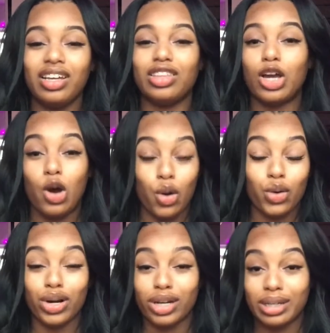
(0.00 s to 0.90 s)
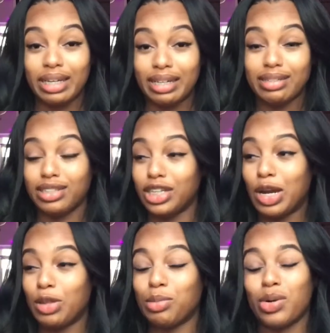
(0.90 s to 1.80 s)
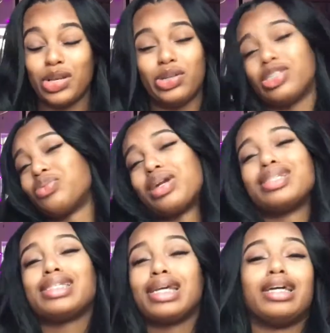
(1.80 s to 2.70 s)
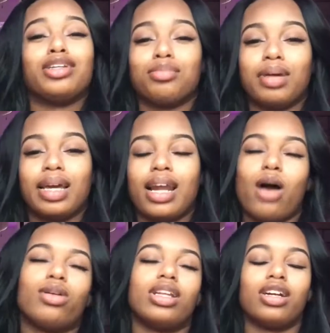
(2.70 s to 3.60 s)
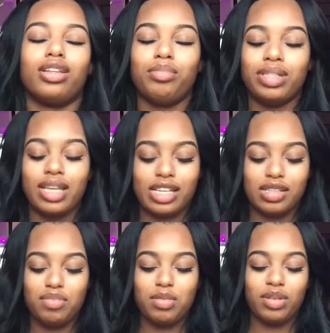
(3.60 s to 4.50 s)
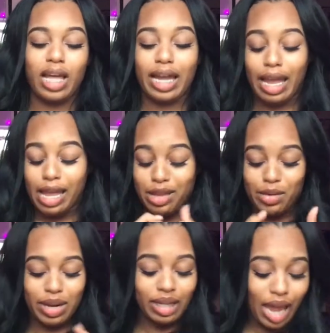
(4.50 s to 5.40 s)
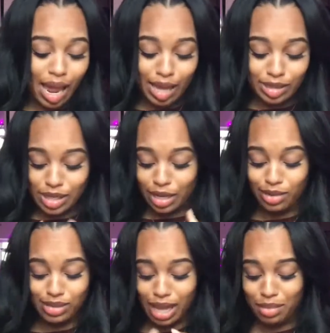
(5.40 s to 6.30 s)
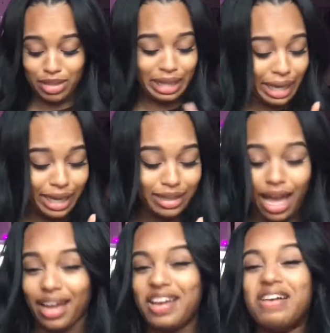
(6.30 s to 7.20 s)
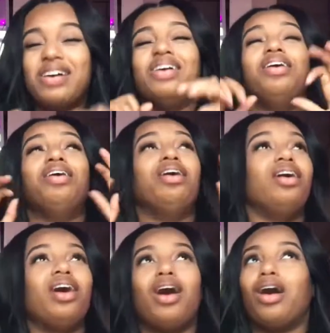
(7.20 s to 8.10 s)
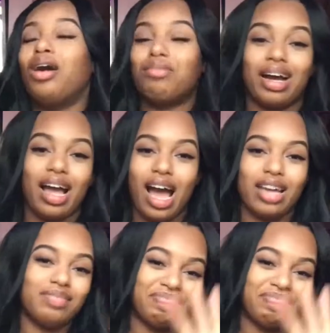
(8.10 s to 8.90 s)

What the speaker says: the colder it gets, you know, the more you just want to stay in your bed. I would literally be texting people like, hey, you in class, can you sign me in? Like, oh my god.